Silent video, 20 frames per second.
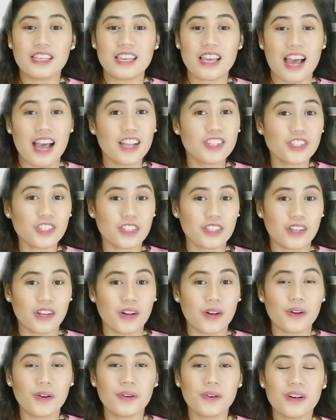
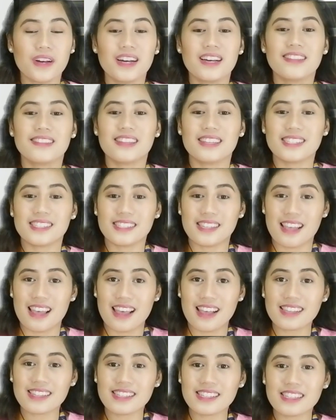D'Angelo that
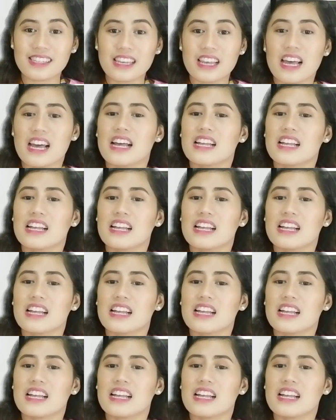says,